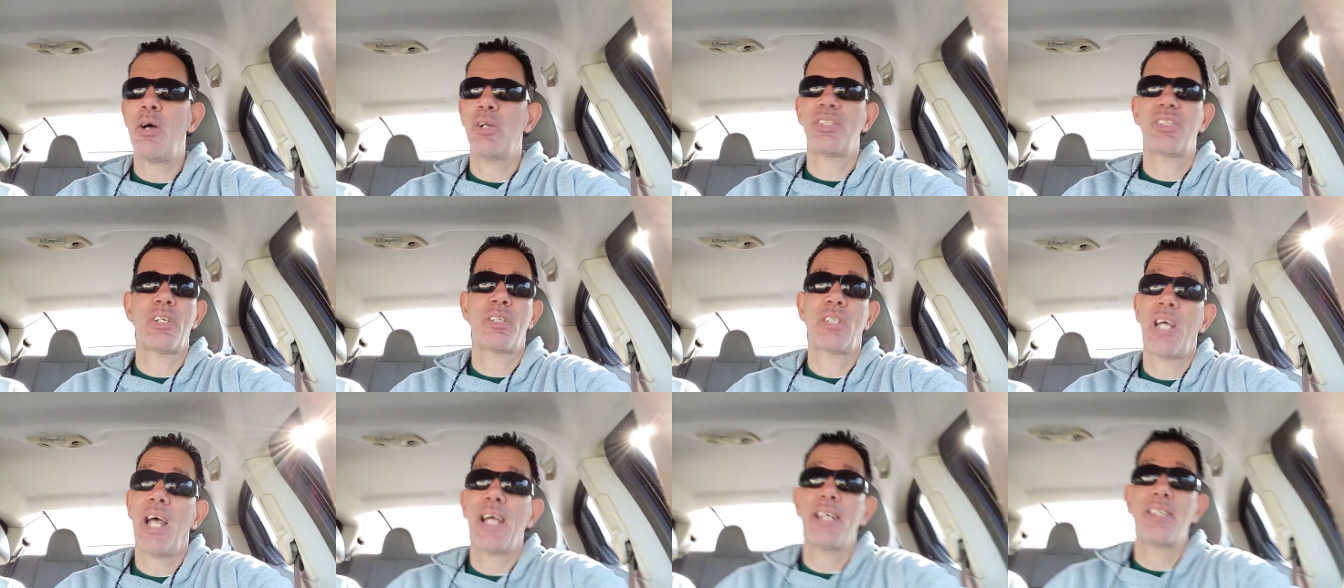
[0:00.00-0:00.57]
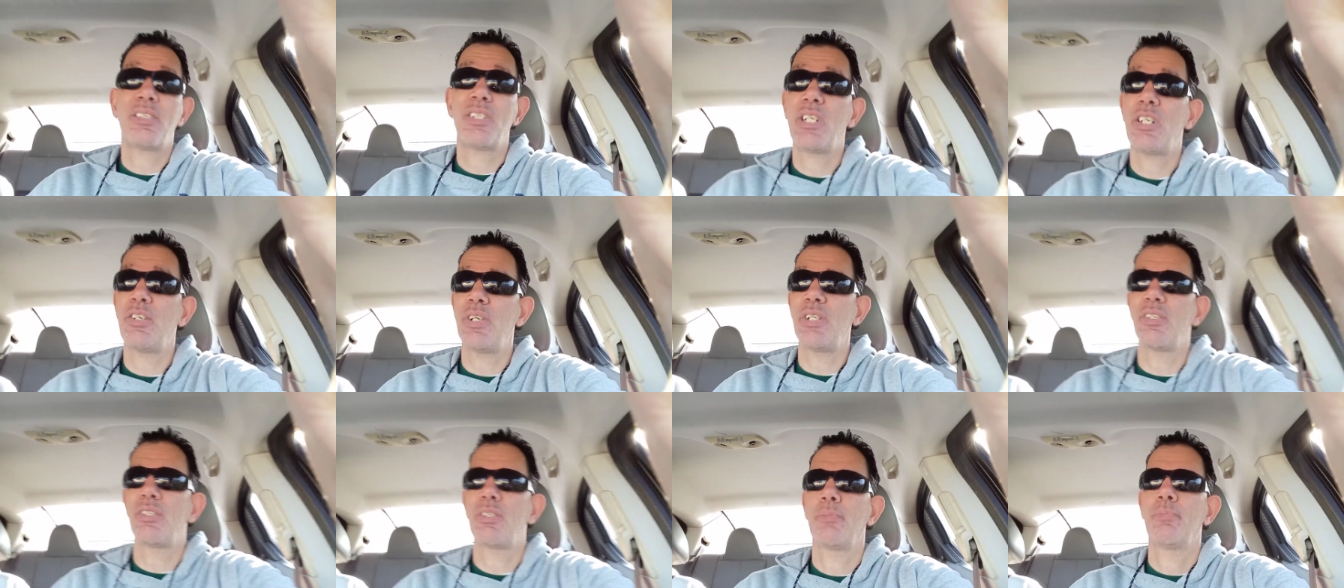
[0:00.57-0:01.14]
It's the best of
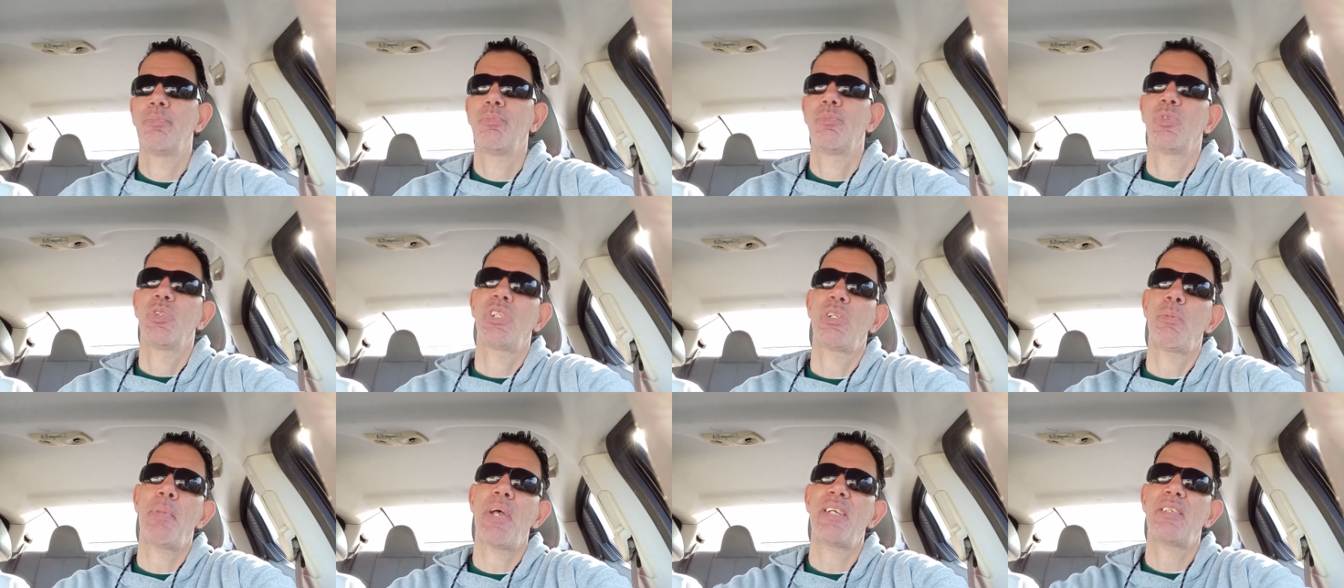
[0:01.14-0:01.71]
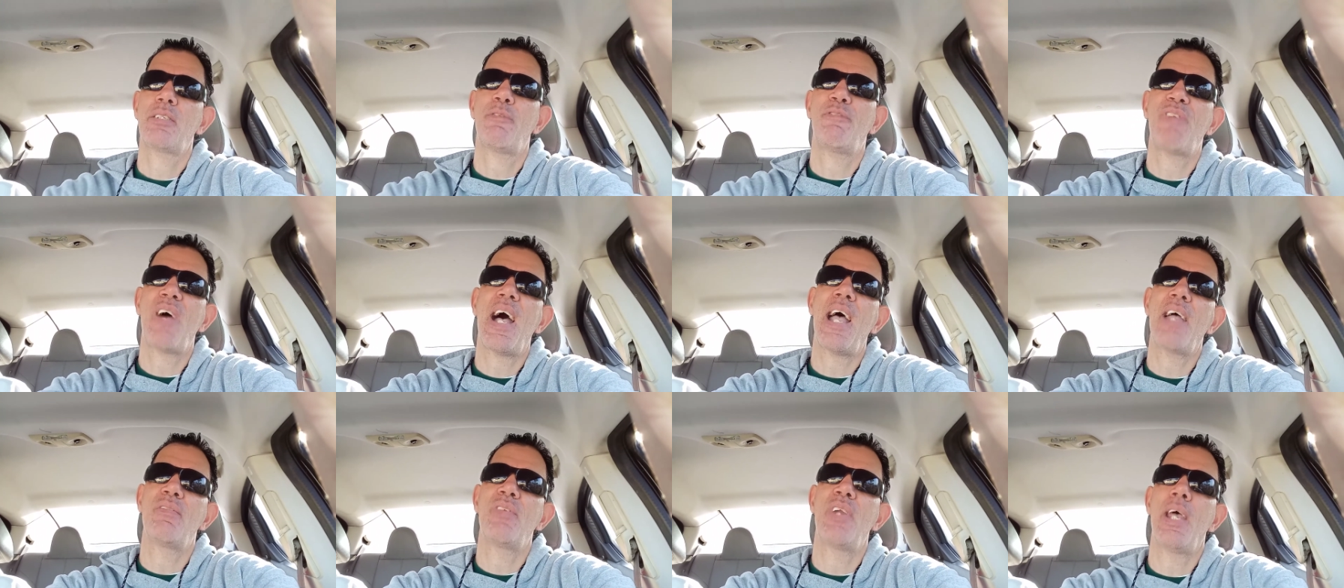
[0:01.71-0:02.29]
five now. There's at least
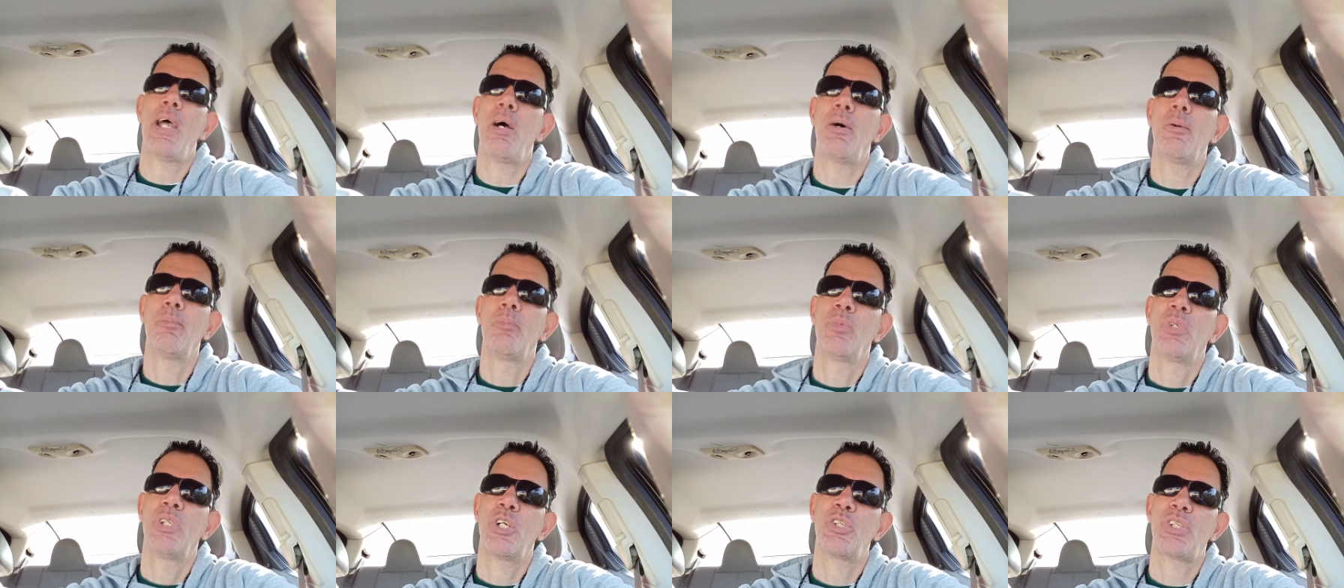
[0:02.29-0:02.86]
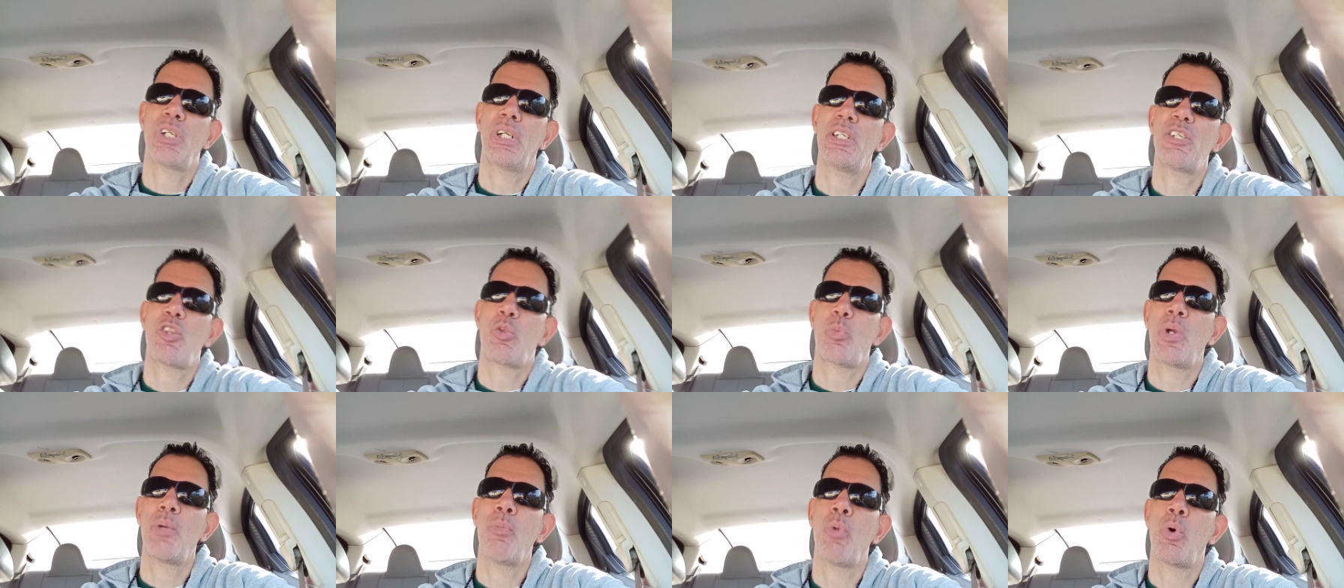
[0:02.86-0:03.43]
three more games in this series
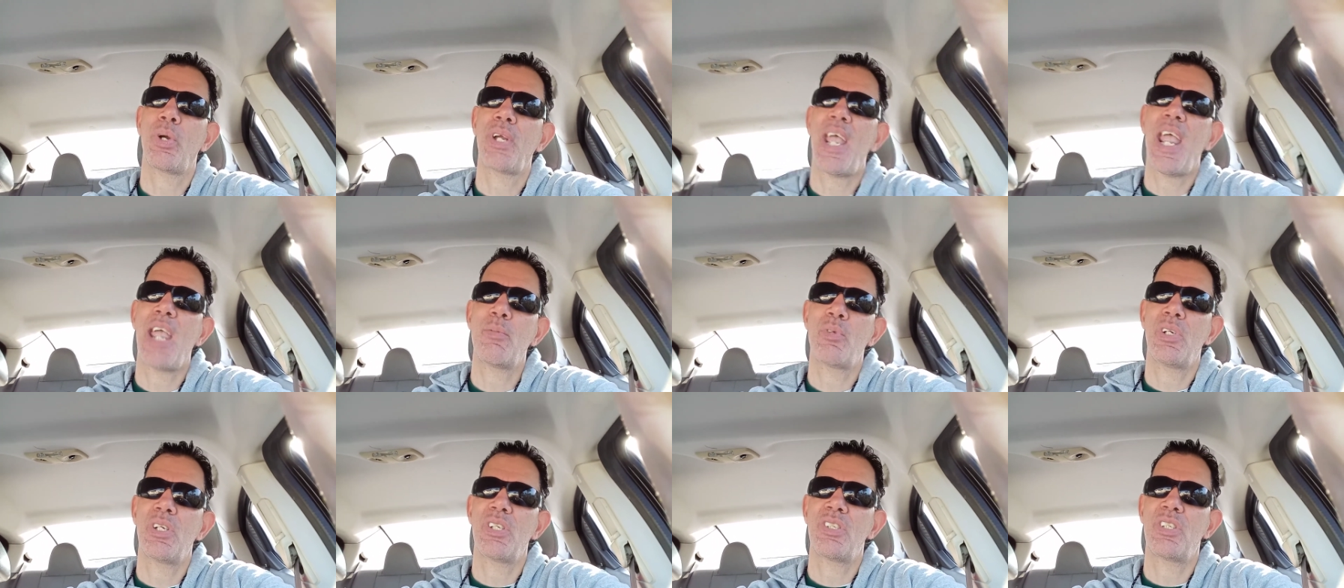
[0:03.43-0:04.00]
guaranteed.